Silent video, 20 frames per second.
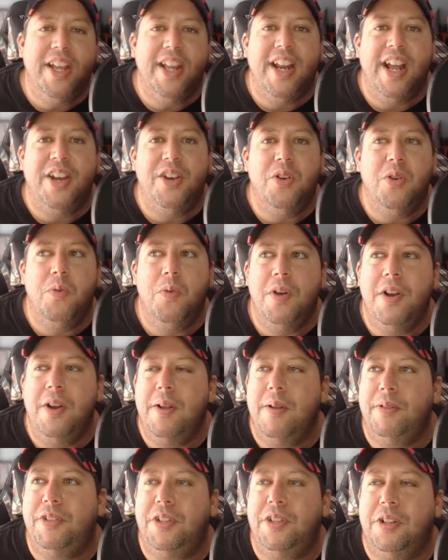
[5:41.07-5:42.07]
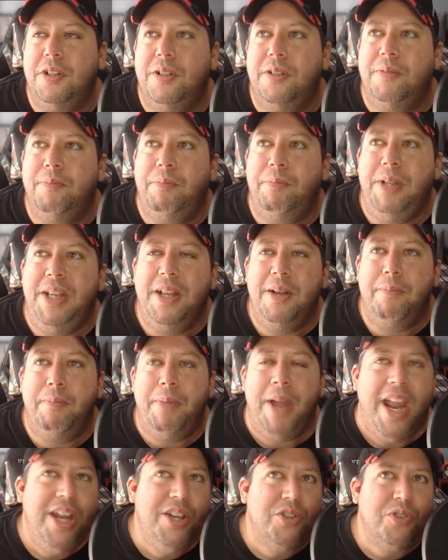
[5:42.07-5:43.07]
and I don't want to be a
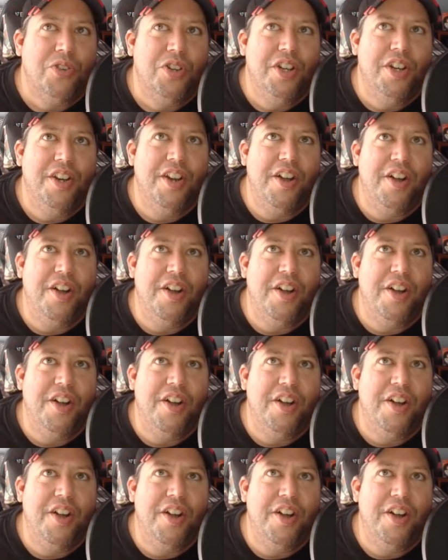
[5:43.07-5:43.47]
patron